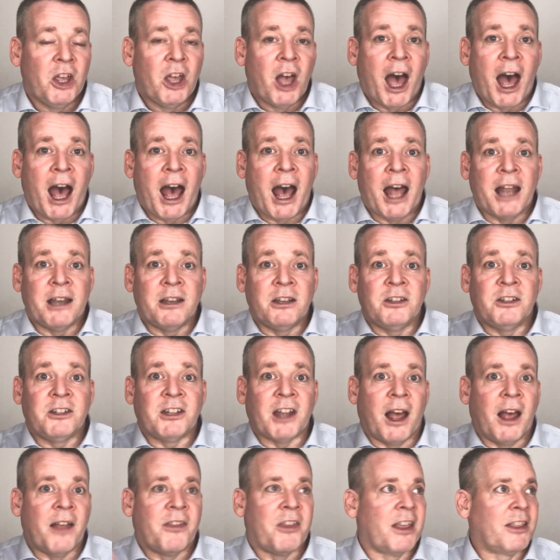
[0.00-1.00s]
And
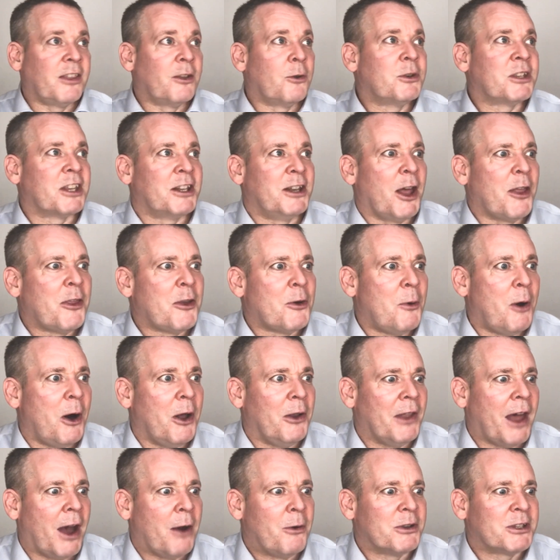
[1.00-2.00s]
I think there was another
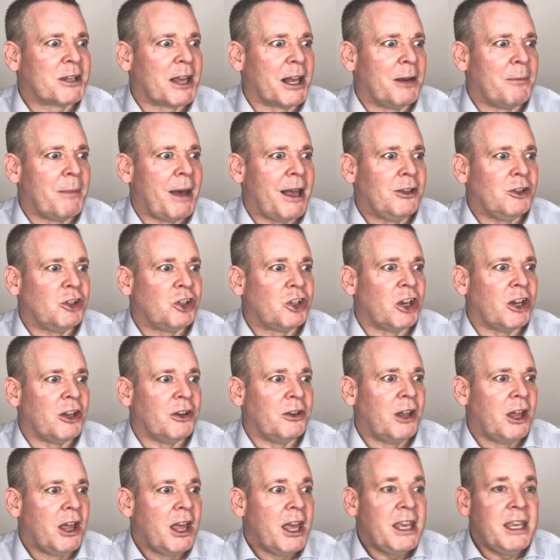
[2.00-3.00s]
one I was going to mention.
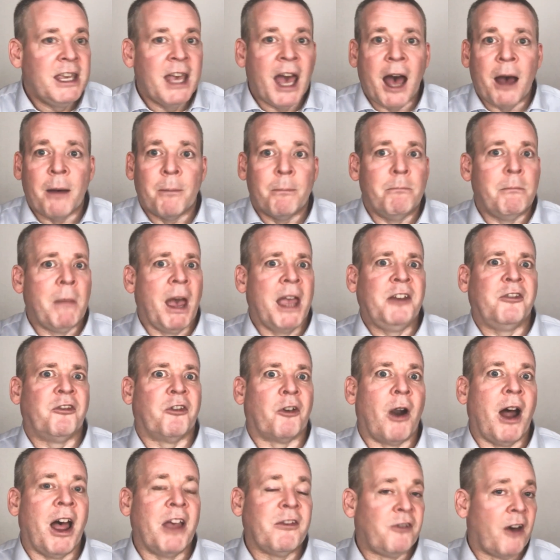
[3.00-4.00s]
Yeah, made
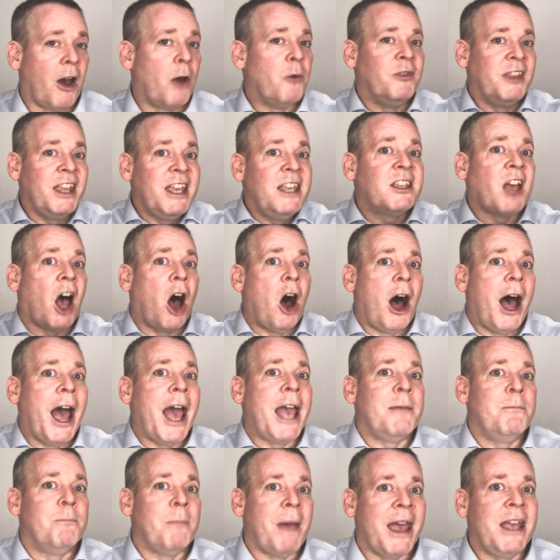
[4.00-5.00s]
for iPhone. These are
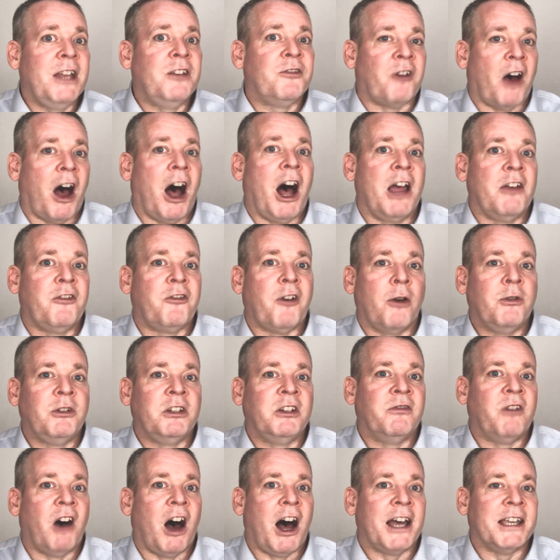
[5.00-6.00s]
a made for iPhone
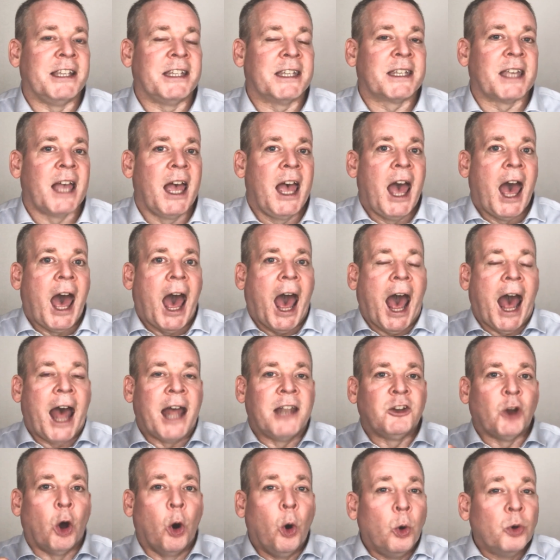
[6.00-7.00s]
device,
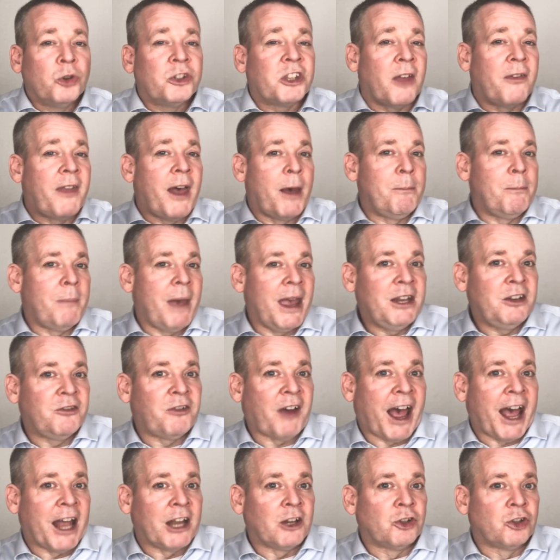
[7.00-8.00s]
and also they're made for
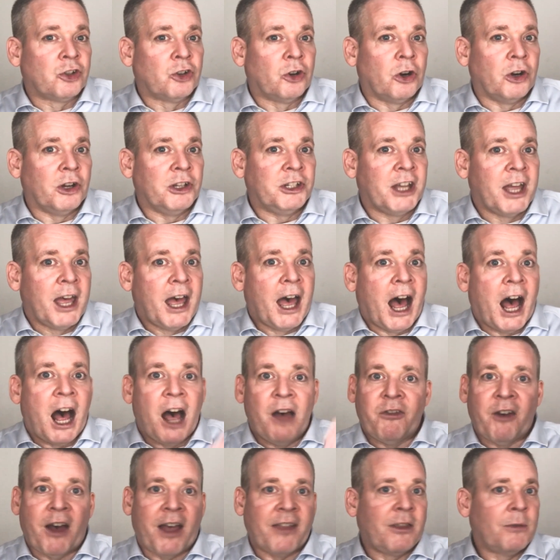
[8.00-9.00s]
Android.
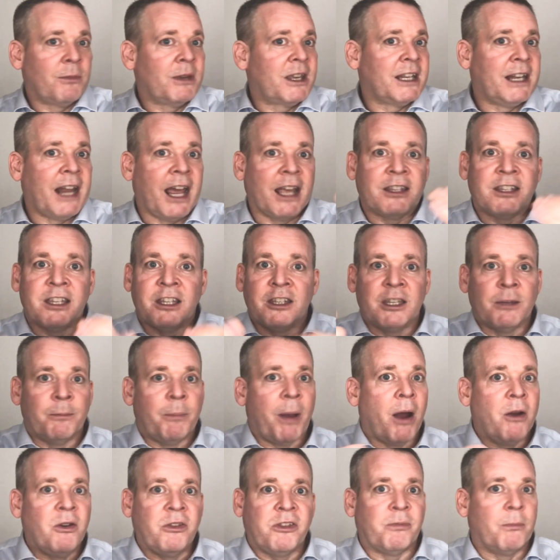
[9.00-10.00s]
I've had them connected to
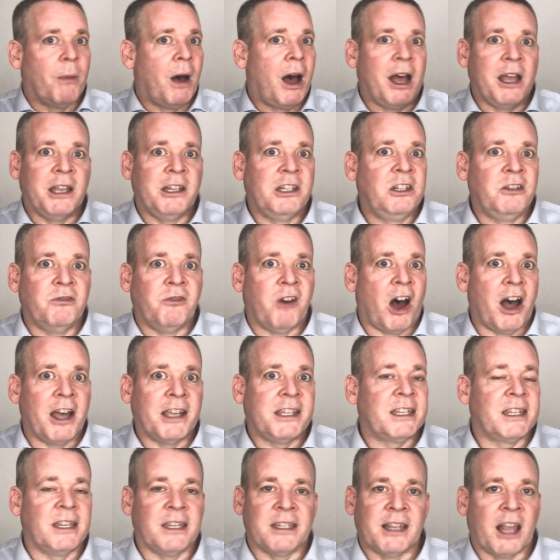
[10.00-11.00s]
both my
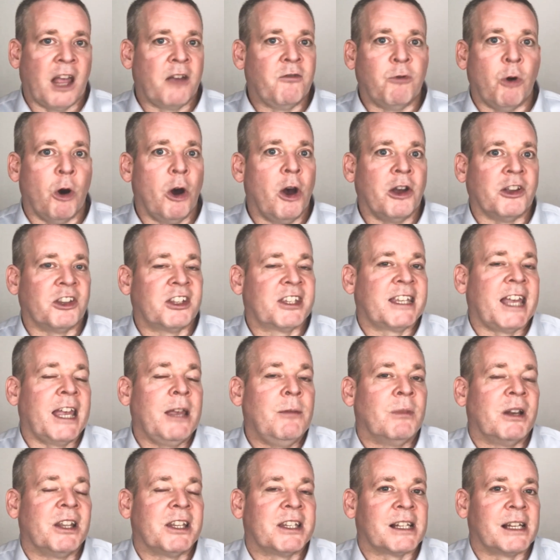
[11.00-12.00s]
devices and they've worked
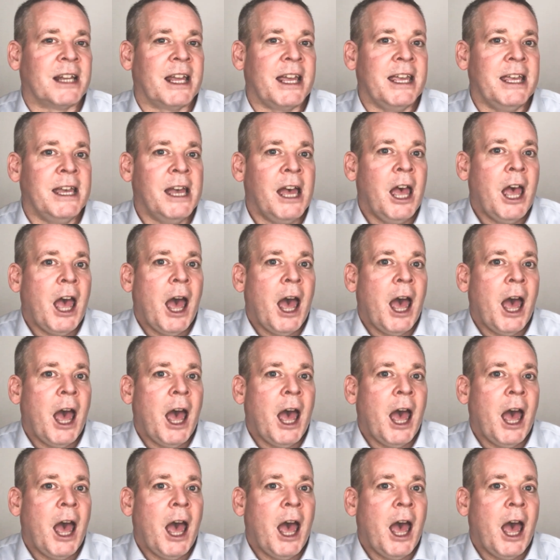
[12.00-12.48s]
seamlessly.